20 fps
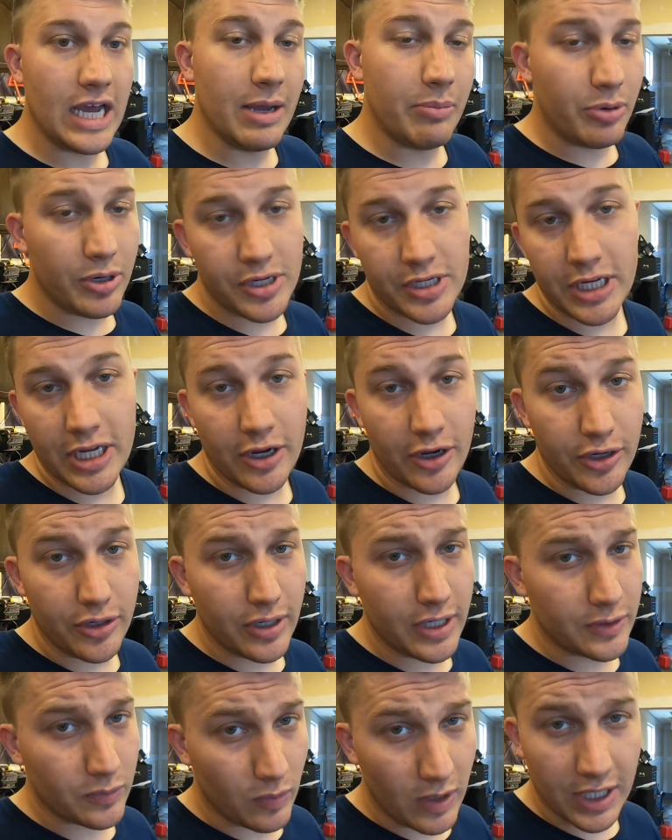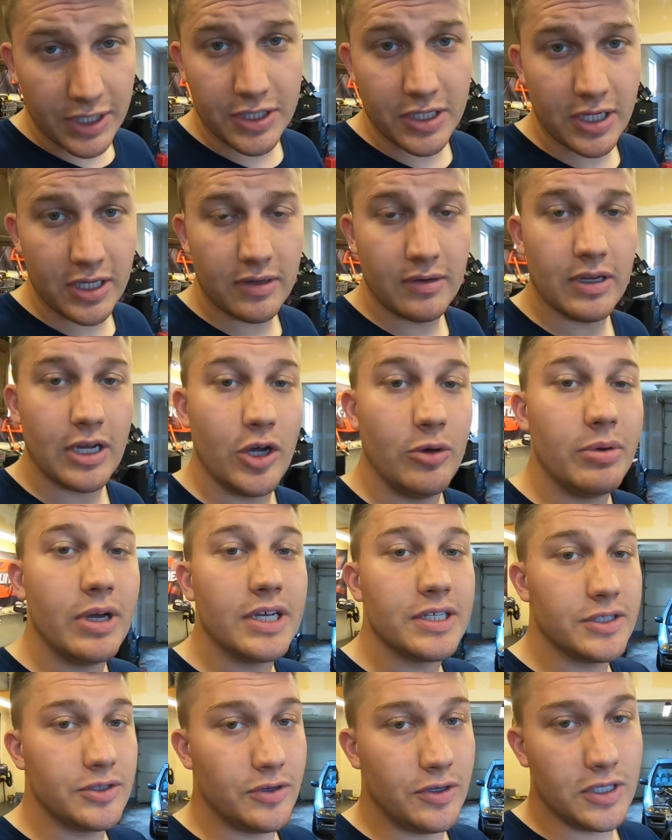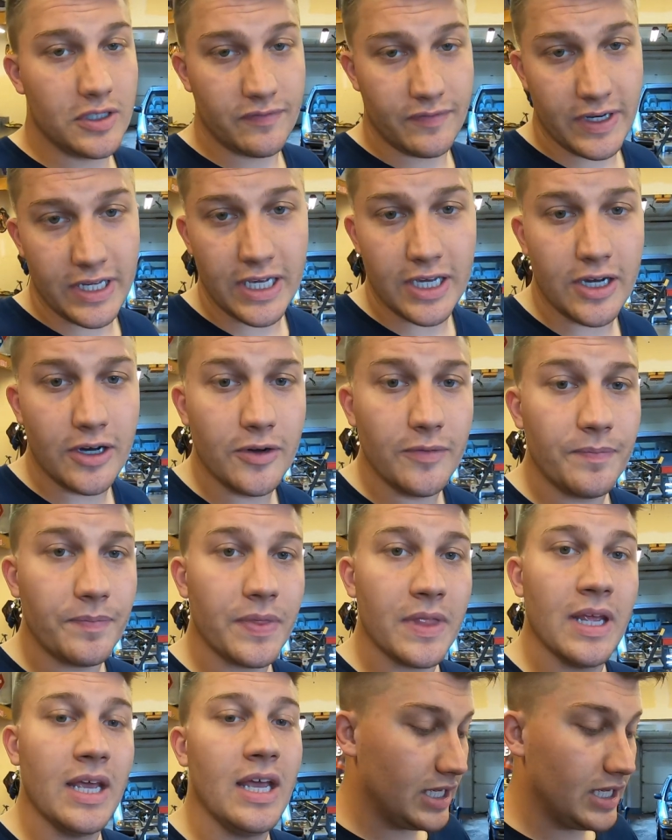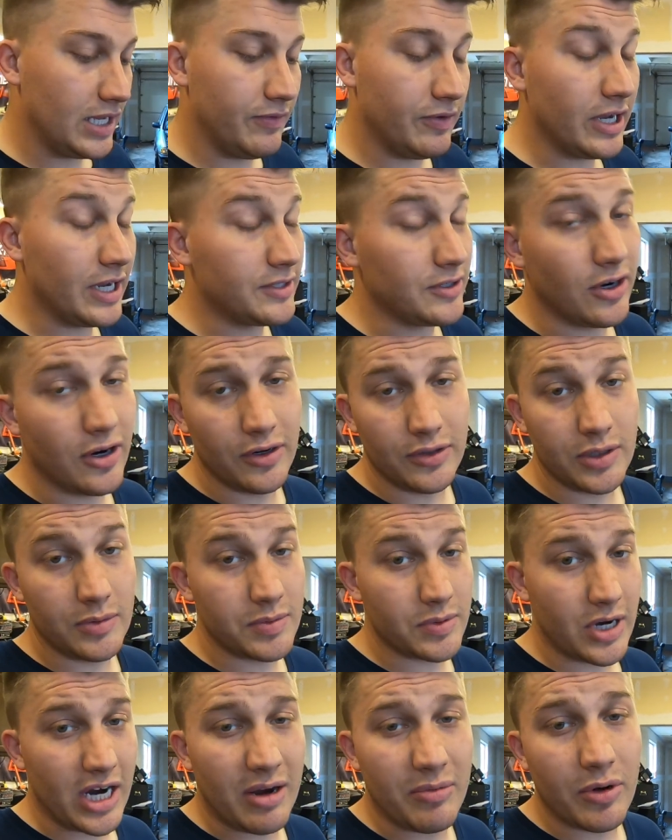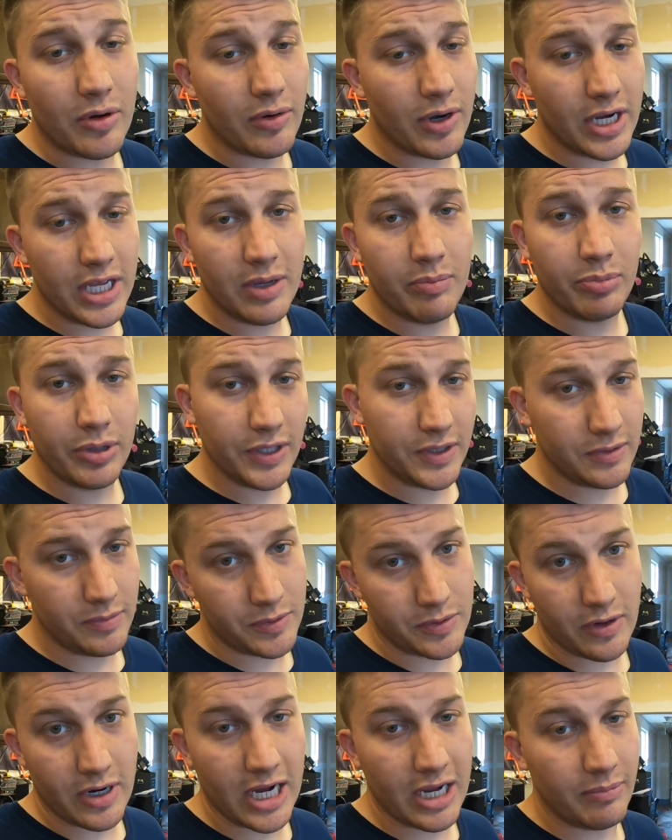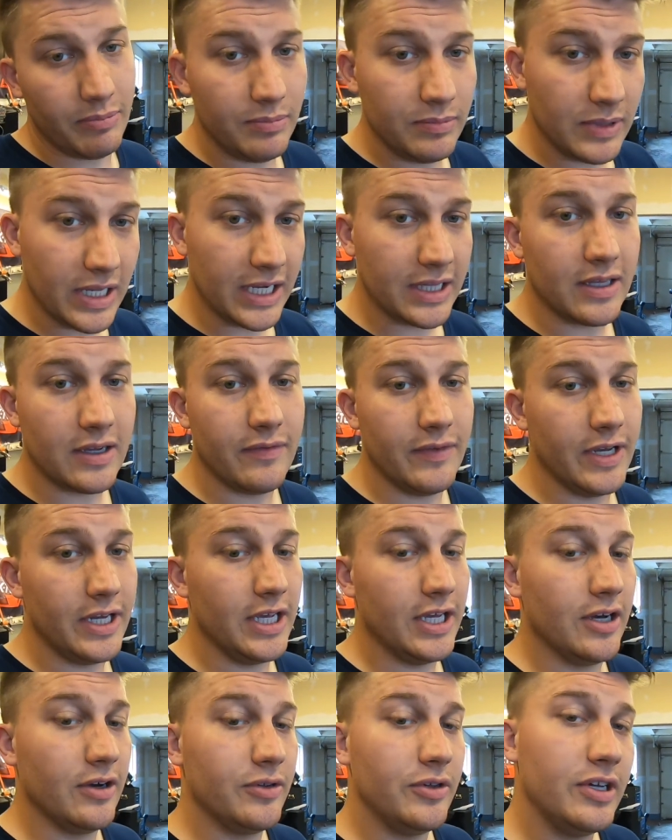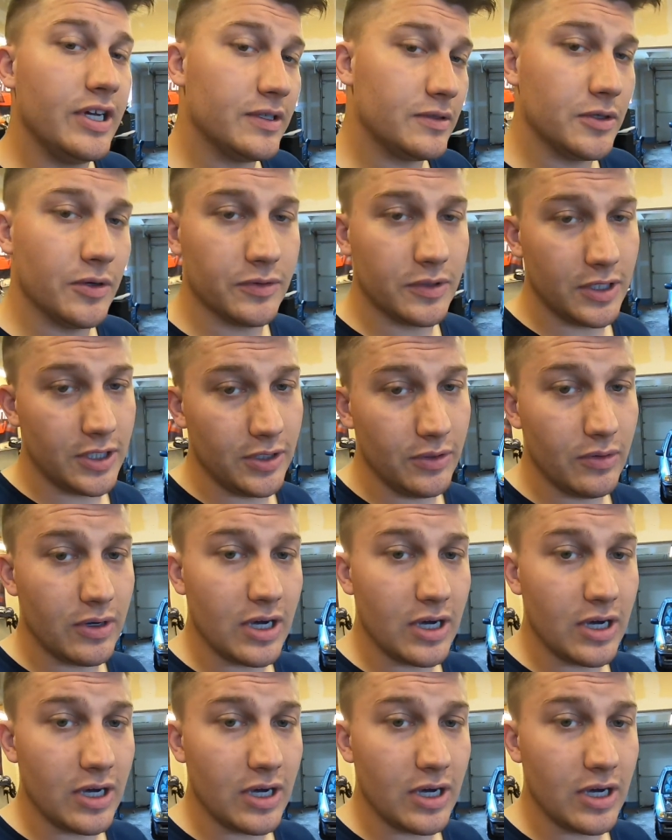I appreciate all you guys watching. I hope you guys enjoyed this video. If you guys aren't subscribed already, please subscribe, like the video. You guys know what to do,